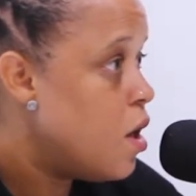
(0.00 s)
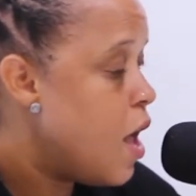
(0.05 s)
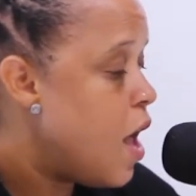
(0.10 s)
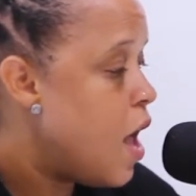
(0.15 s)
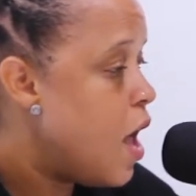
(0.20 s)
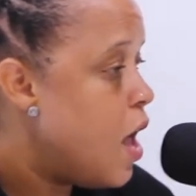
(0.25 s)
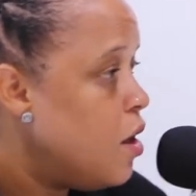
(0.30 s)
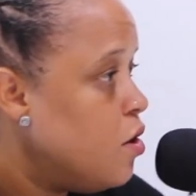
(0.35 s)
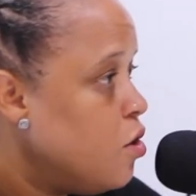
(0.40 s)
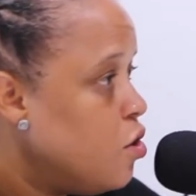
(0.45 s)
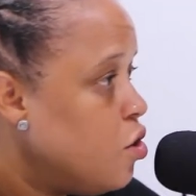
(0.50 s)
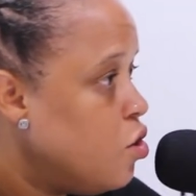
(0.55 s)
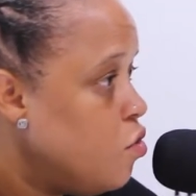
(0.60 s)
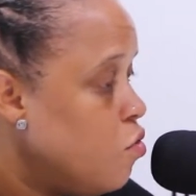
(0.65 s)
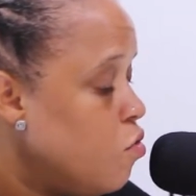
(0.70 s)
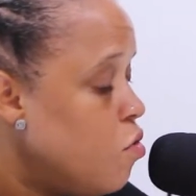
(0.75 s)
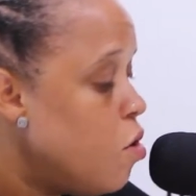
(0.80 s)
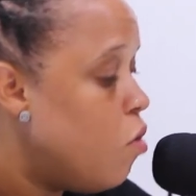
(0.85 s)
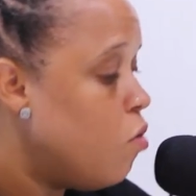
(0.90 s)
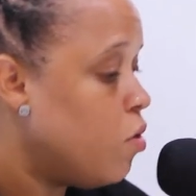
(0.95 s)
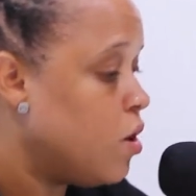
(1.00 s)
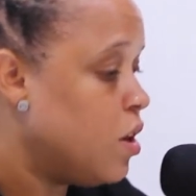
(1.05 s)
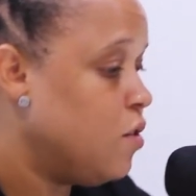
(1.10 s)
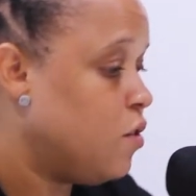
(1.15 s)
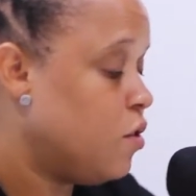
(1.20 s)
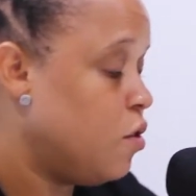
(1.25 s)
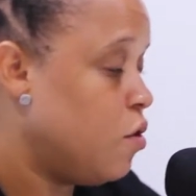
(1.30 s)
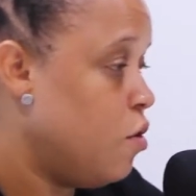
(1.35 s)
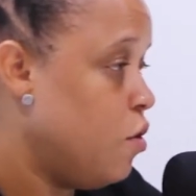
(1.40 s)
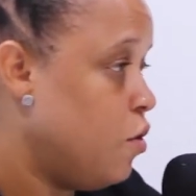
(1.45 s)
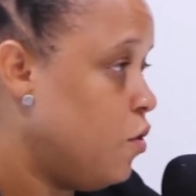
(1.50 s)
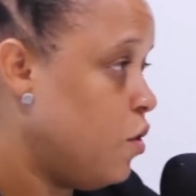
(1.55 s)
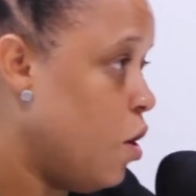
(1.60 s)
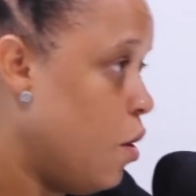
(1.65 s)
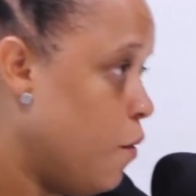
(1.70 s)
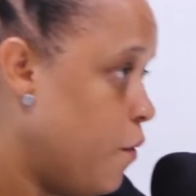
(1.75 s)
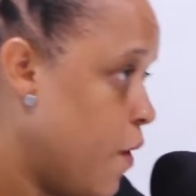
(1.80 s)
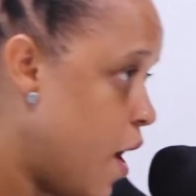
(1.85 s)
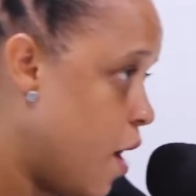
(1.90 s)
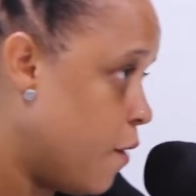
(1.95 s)
And you don't consider
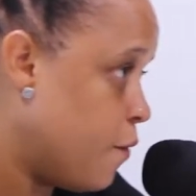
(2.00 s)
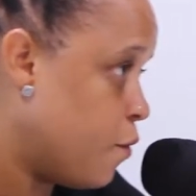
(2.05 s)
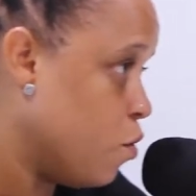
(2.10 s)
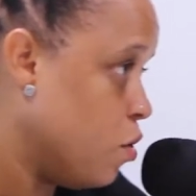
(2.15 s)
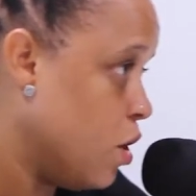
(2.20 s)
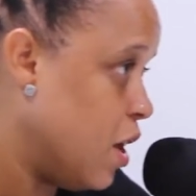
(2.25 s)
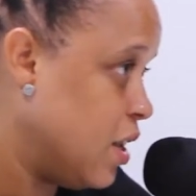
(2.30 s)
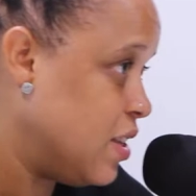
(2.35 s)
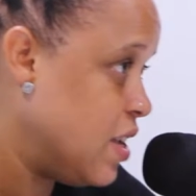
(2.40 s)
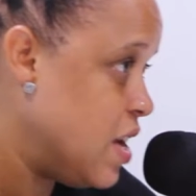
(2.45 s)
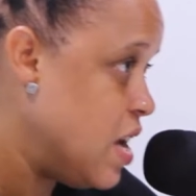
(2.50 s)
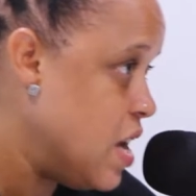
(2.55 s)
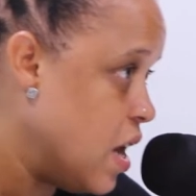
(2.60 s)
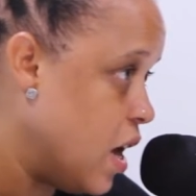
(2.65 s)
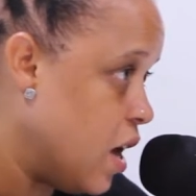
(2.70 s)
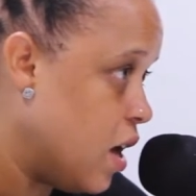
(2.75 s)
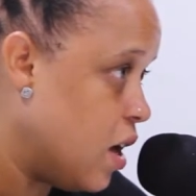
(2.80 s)
yourself Afro-Latina.